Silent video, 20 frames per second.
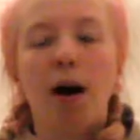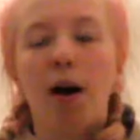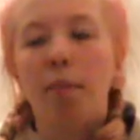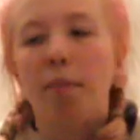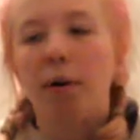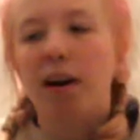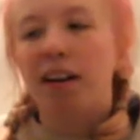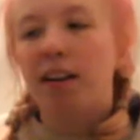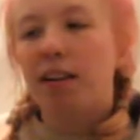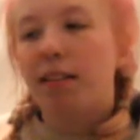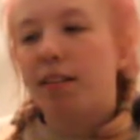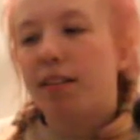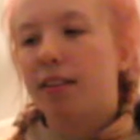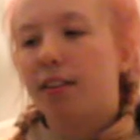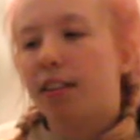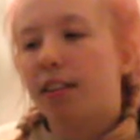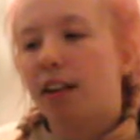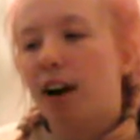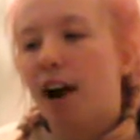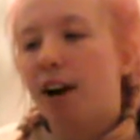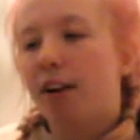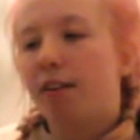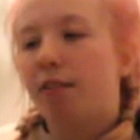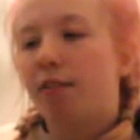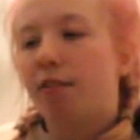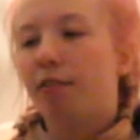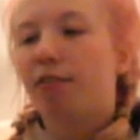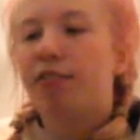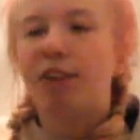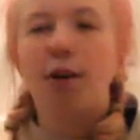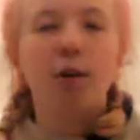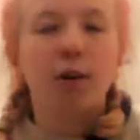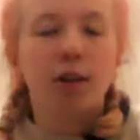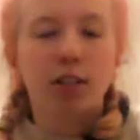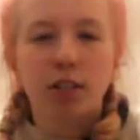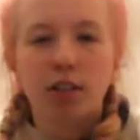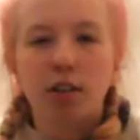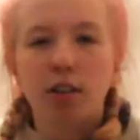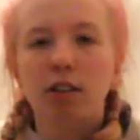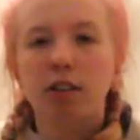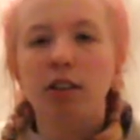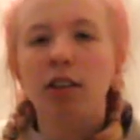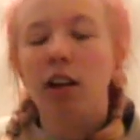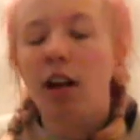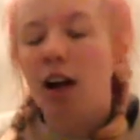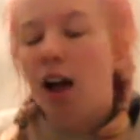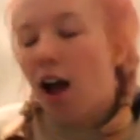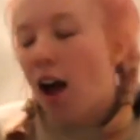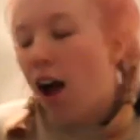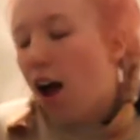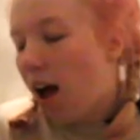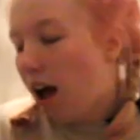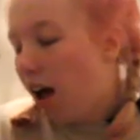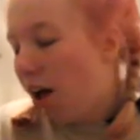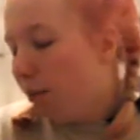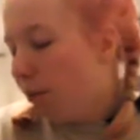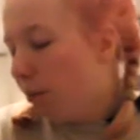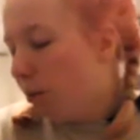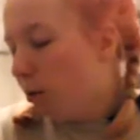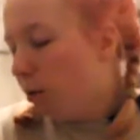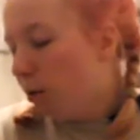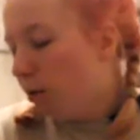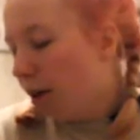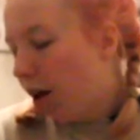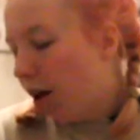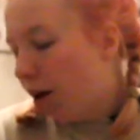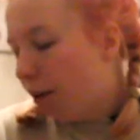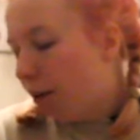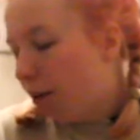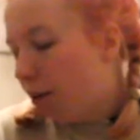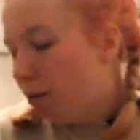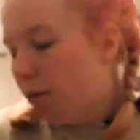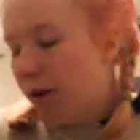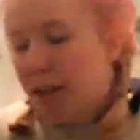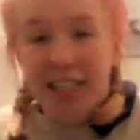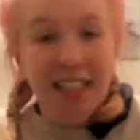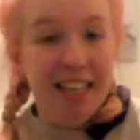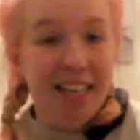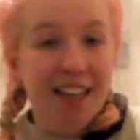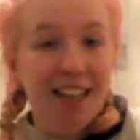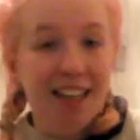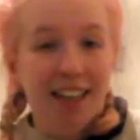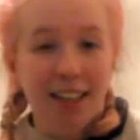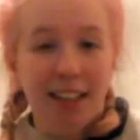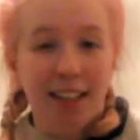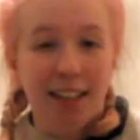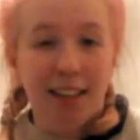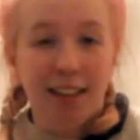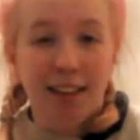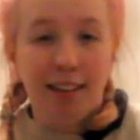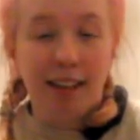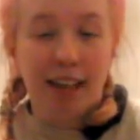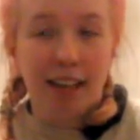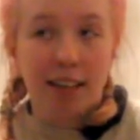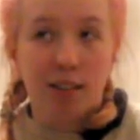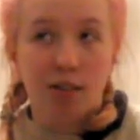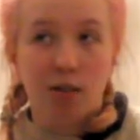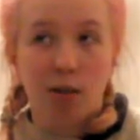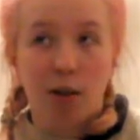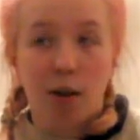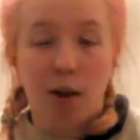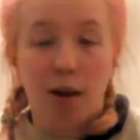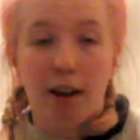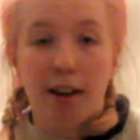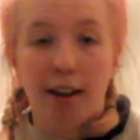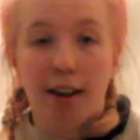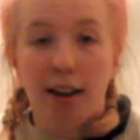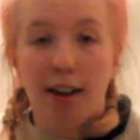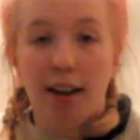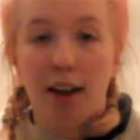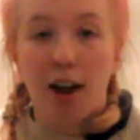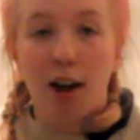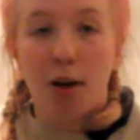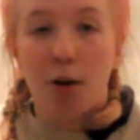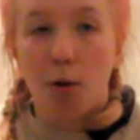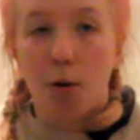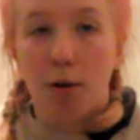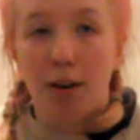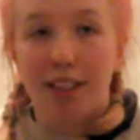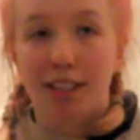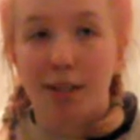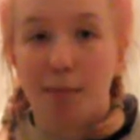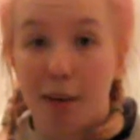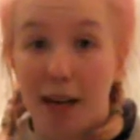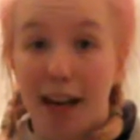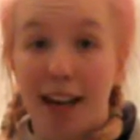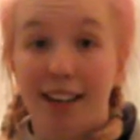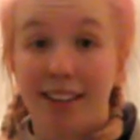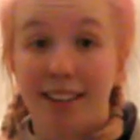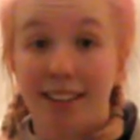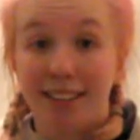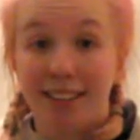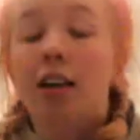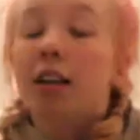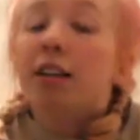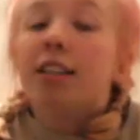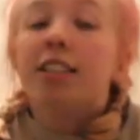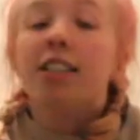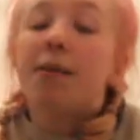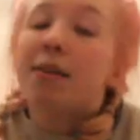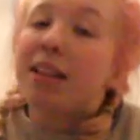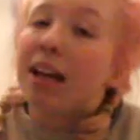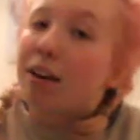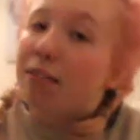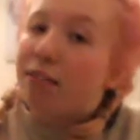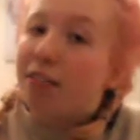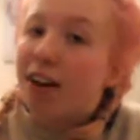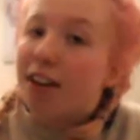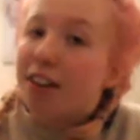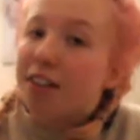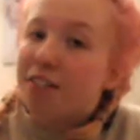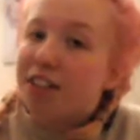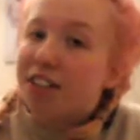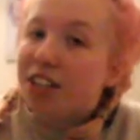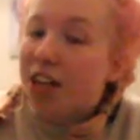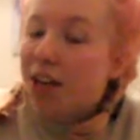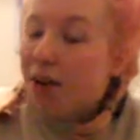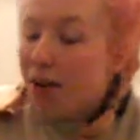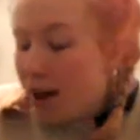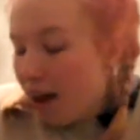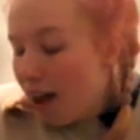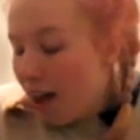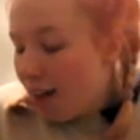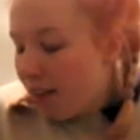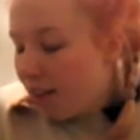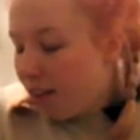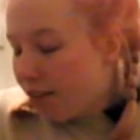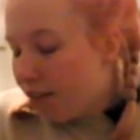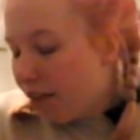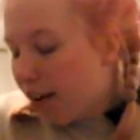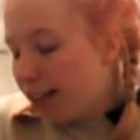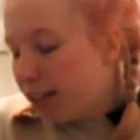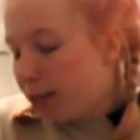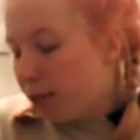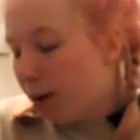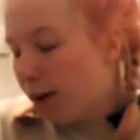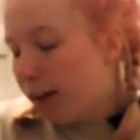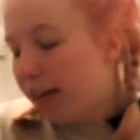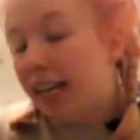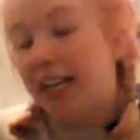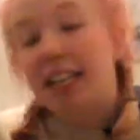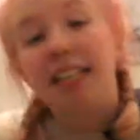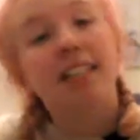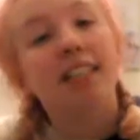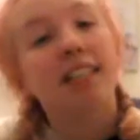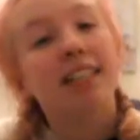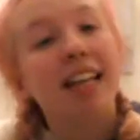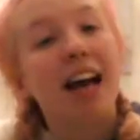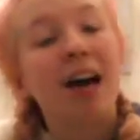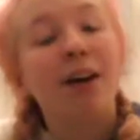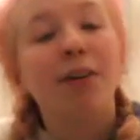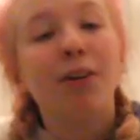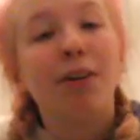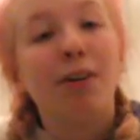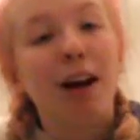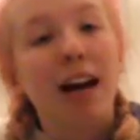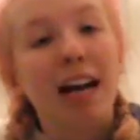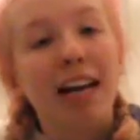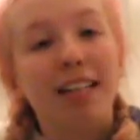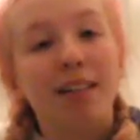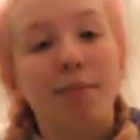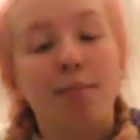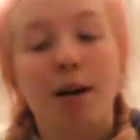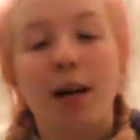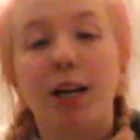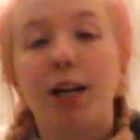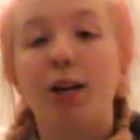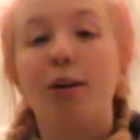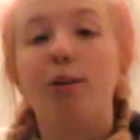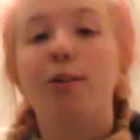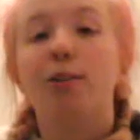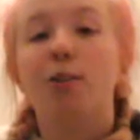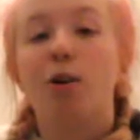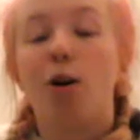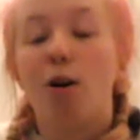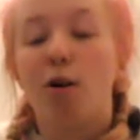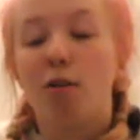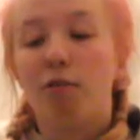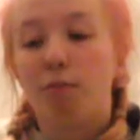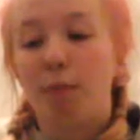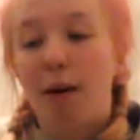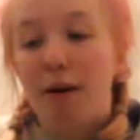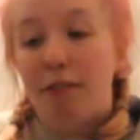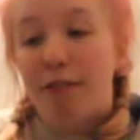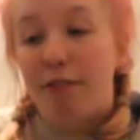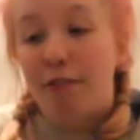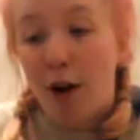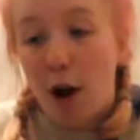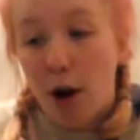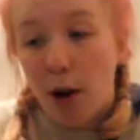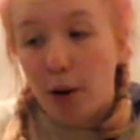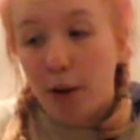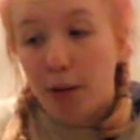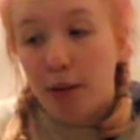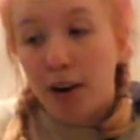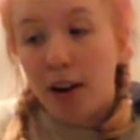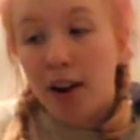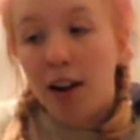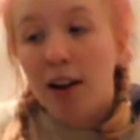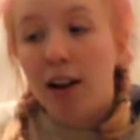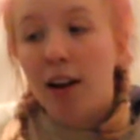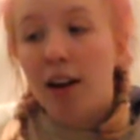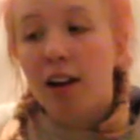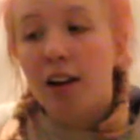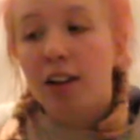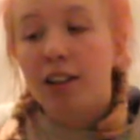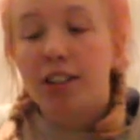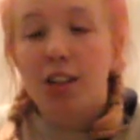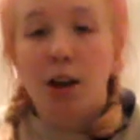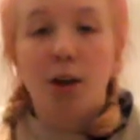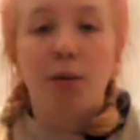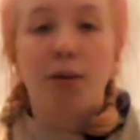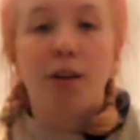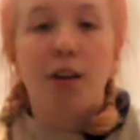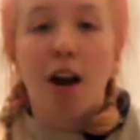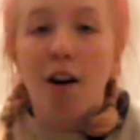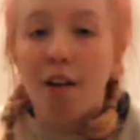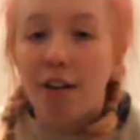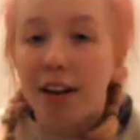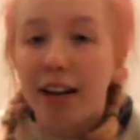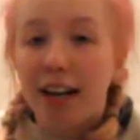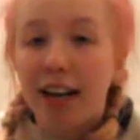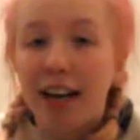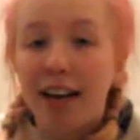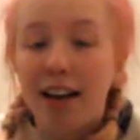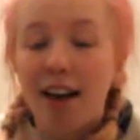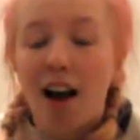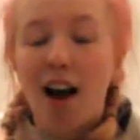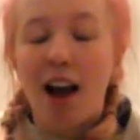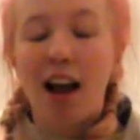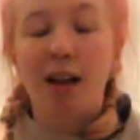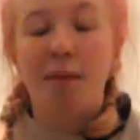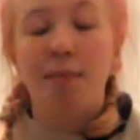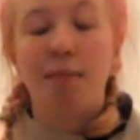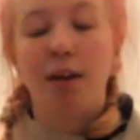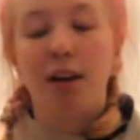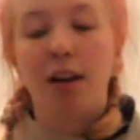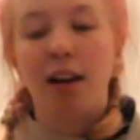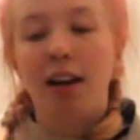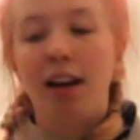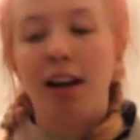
per month to kind of focus on, although already that's not going according to plan. So without further ado, the first one is to downgrade my use of my phone. So currently I'm